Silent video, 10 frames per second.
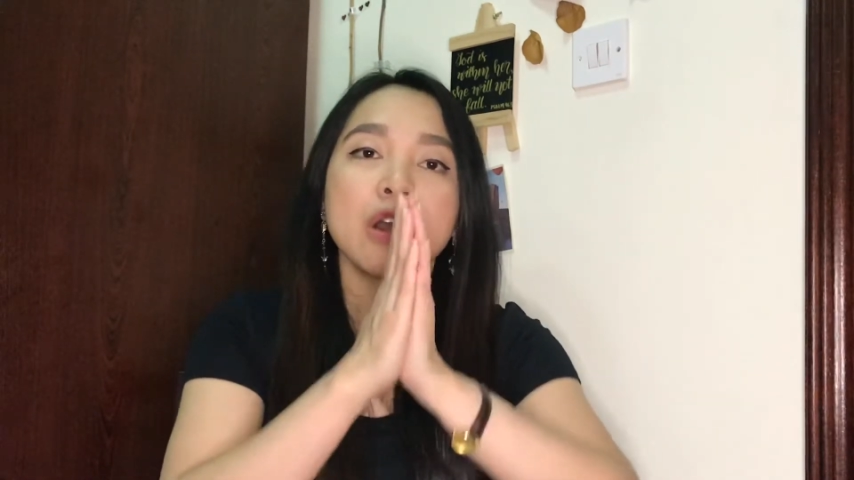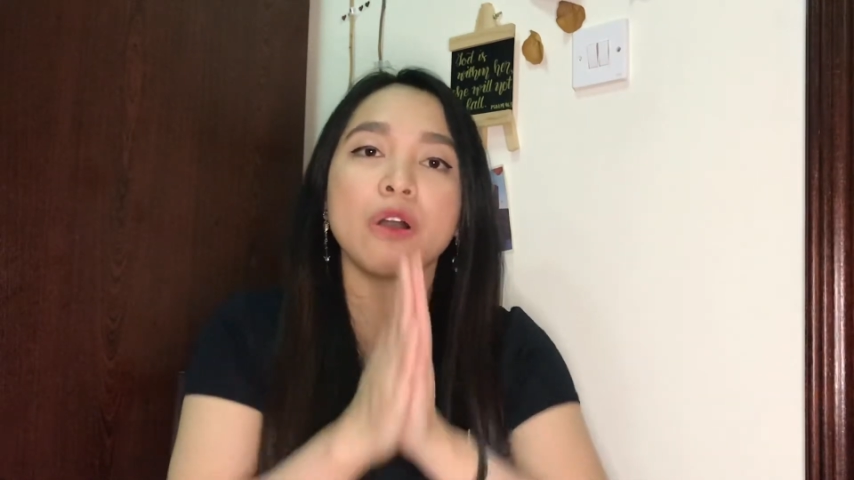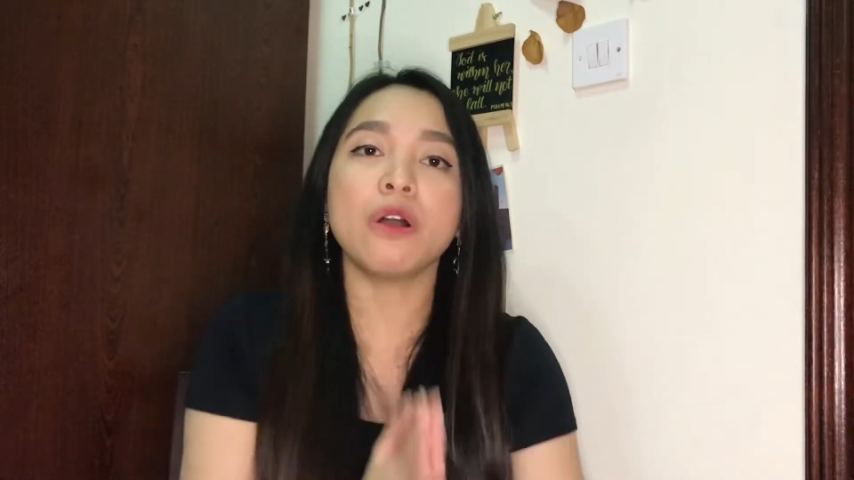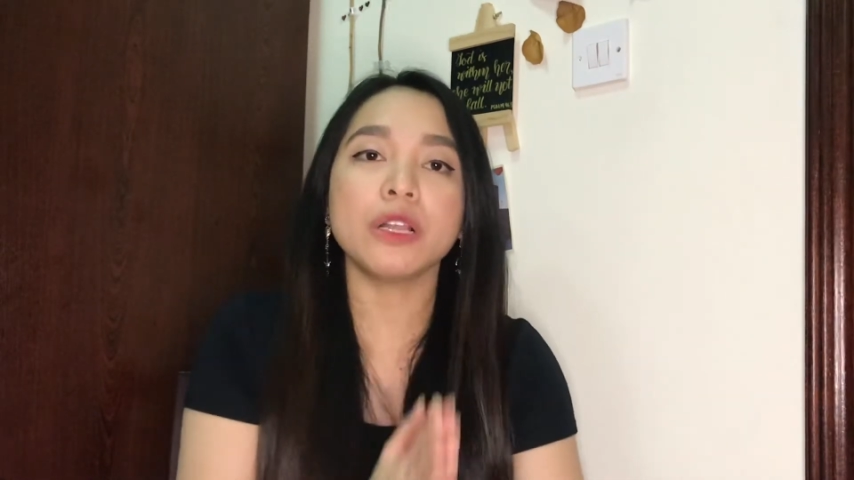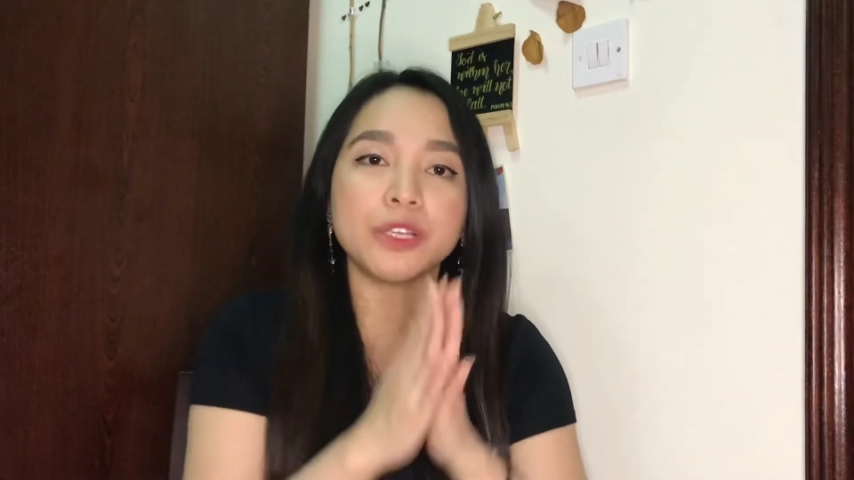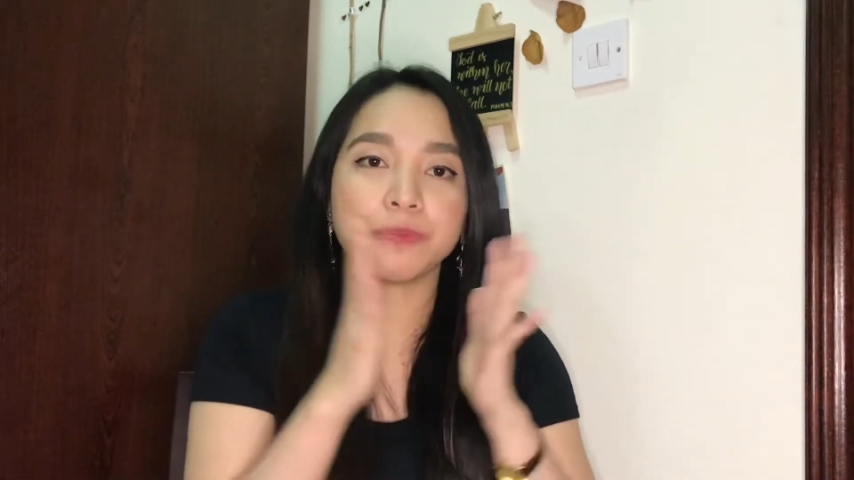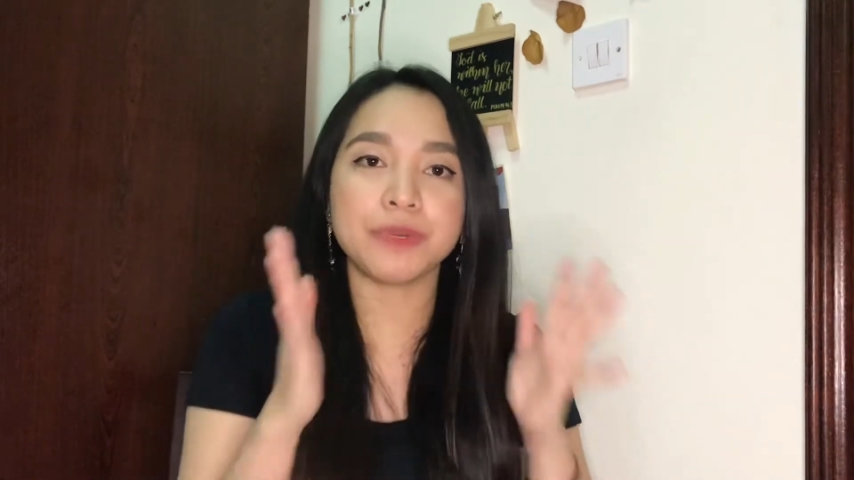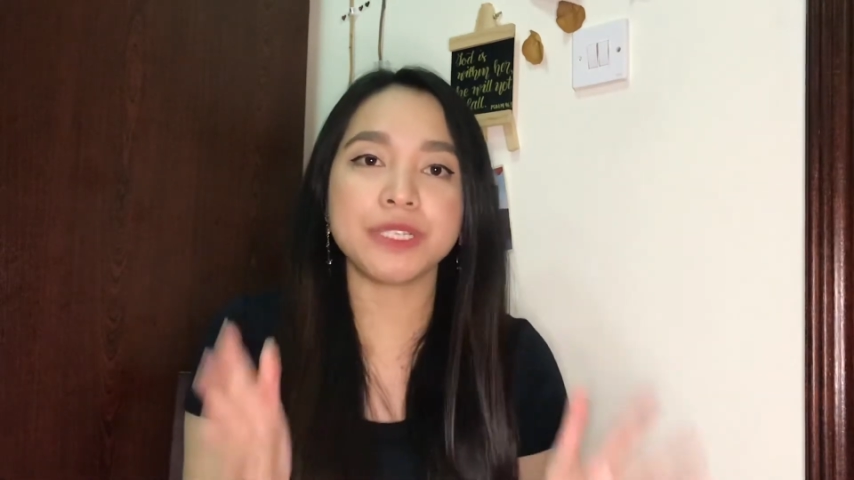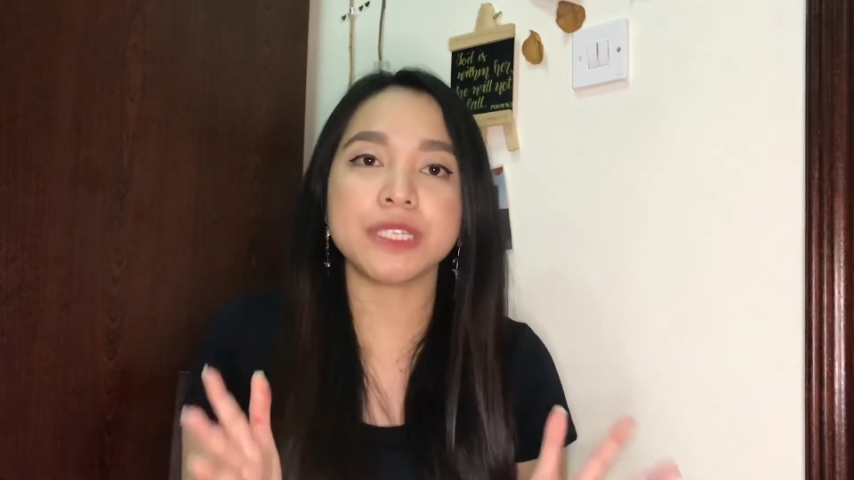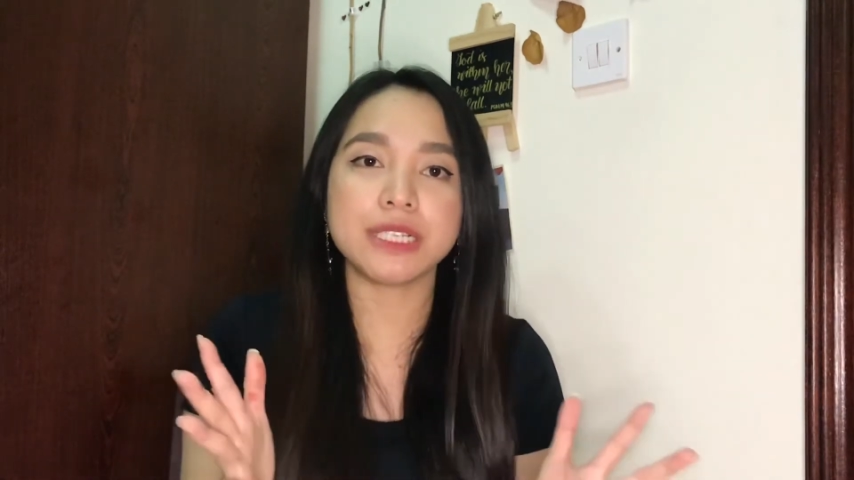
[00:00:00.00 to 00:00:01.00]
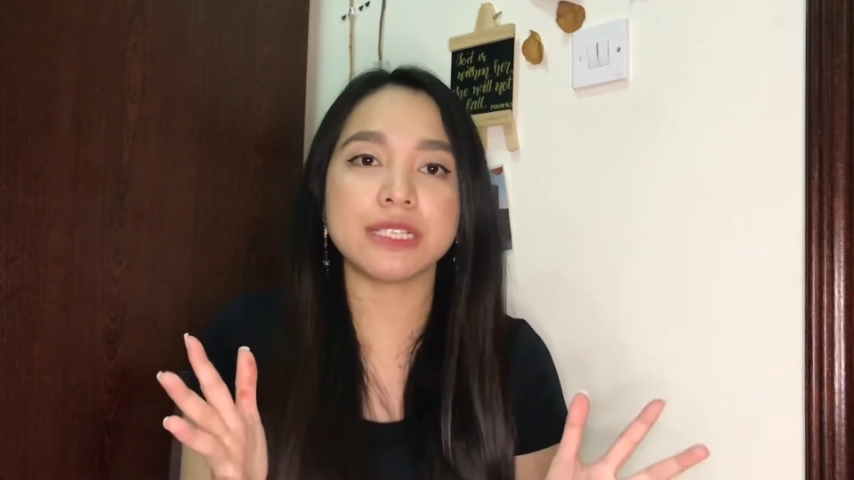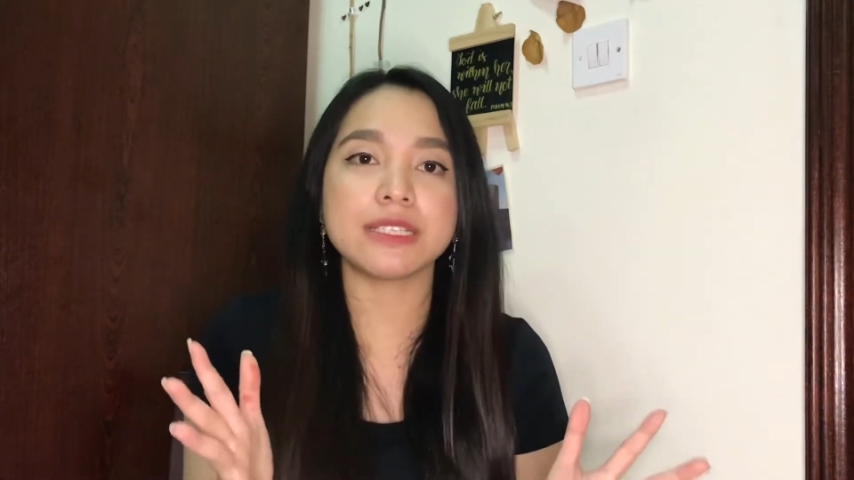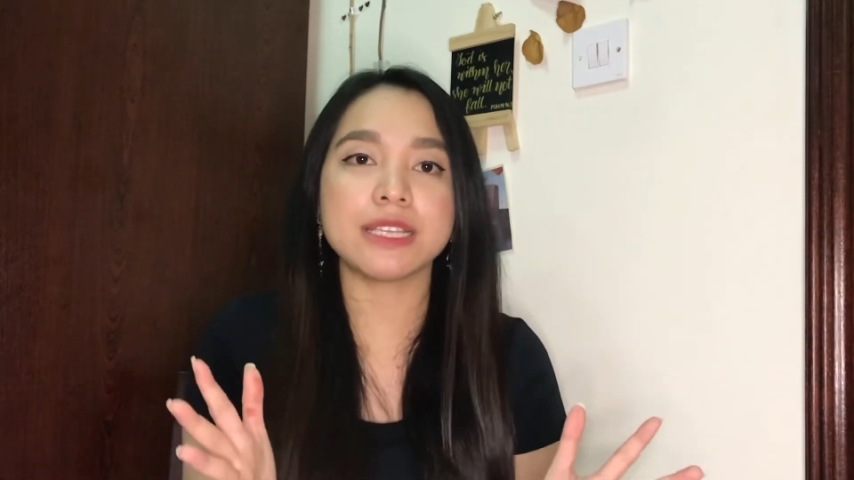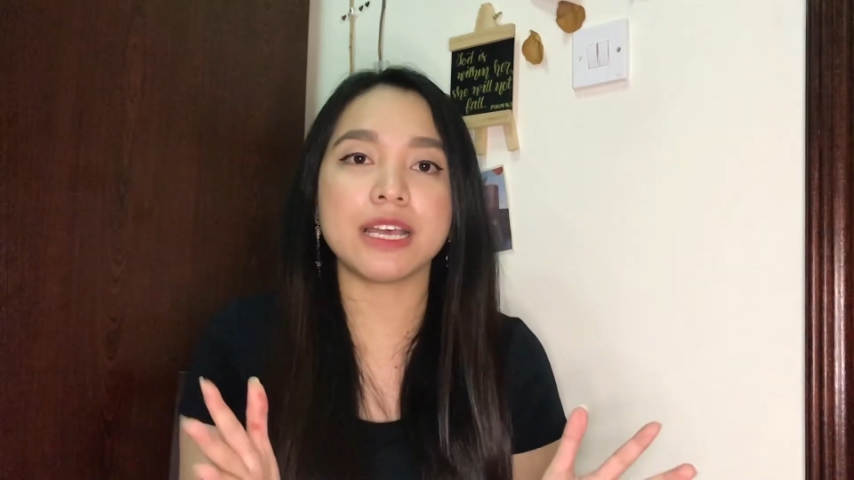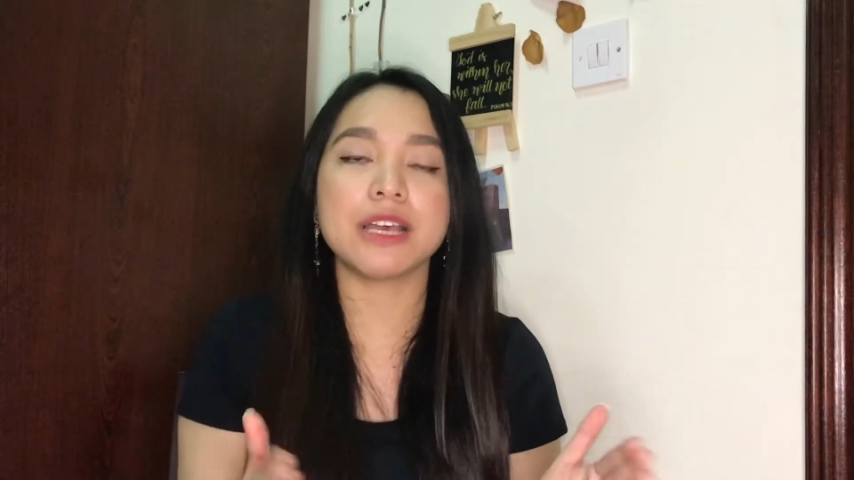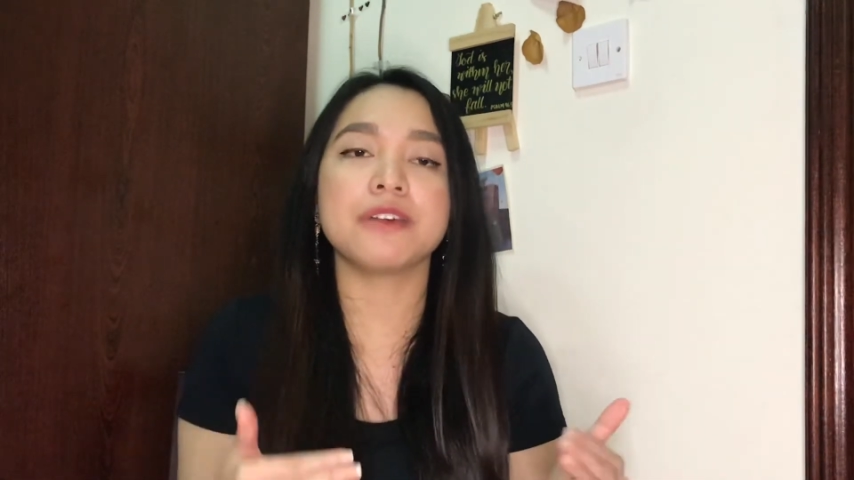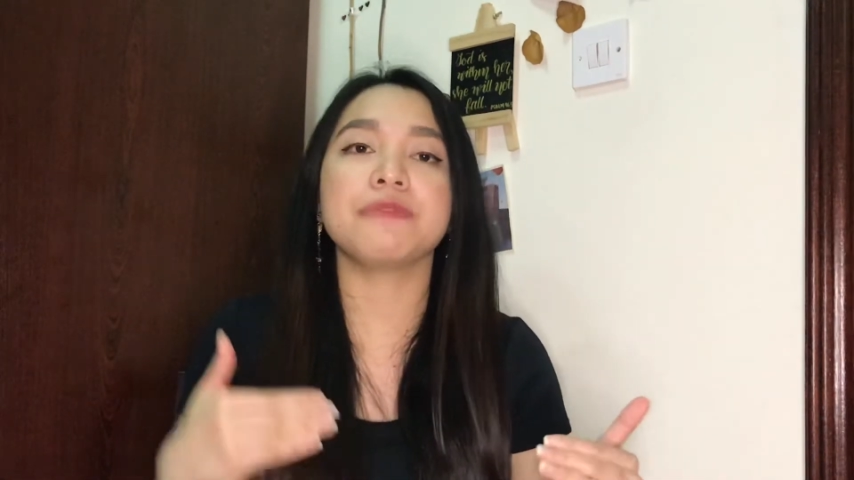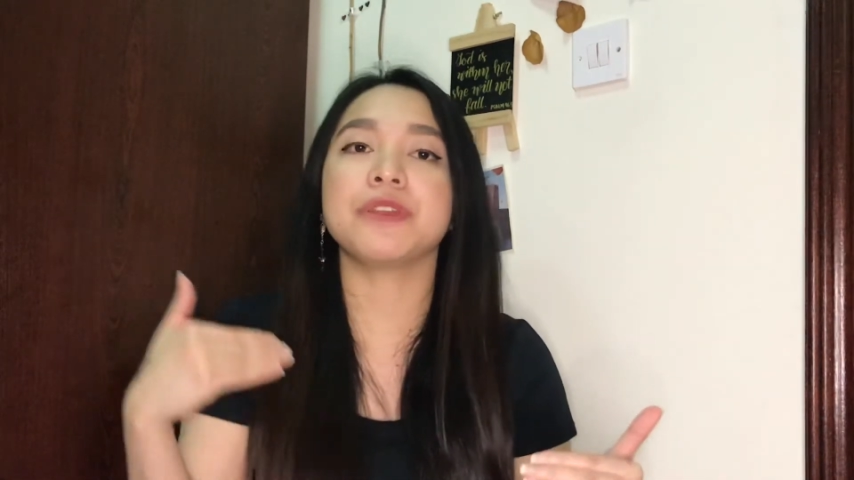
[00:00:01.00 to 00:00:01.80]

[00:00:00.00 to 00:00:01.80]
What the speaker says: all your personal stuff,